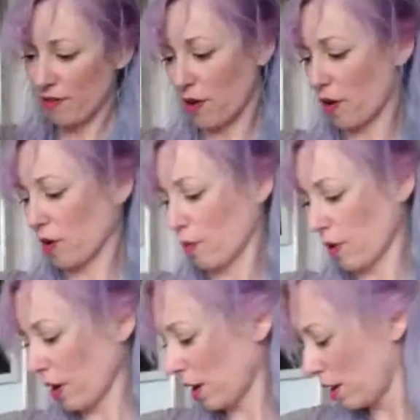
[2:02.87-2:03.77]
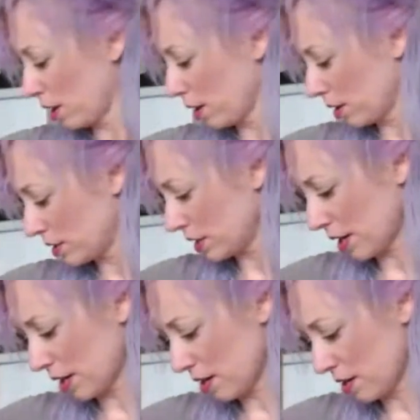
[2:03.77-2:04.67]
artwork
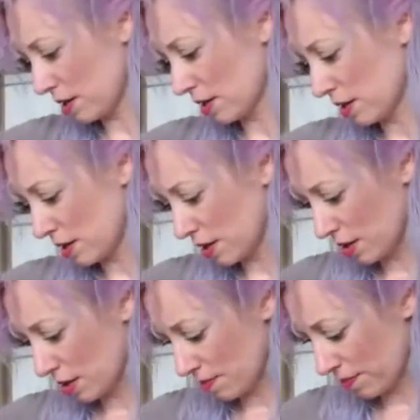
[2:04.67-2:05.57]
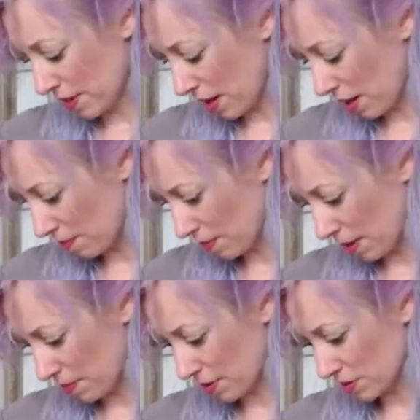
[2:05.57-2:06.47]
done, not by
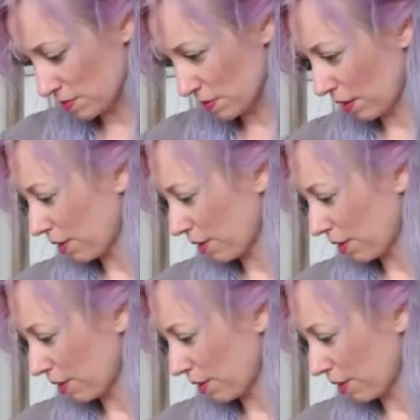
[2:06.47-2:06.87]
Paul Smith.